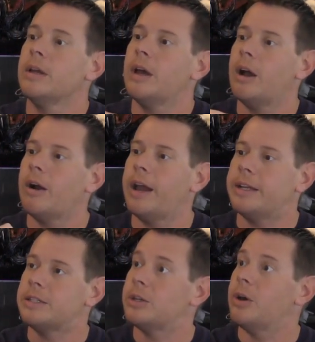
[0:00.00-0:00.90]
All
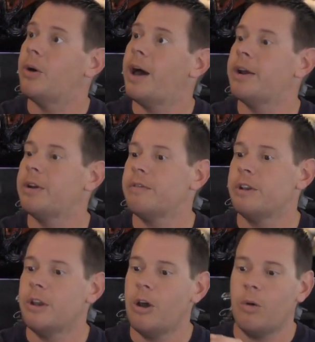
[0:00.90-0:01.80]
right, so I don't
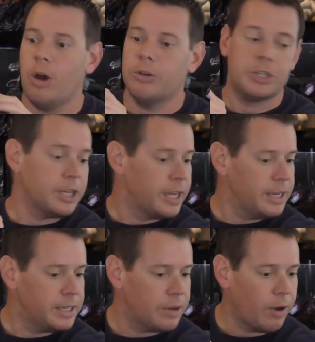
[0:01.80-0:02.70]
even know. Oh, she
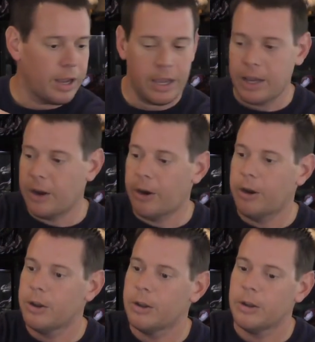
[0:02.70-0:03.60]
keys in right here.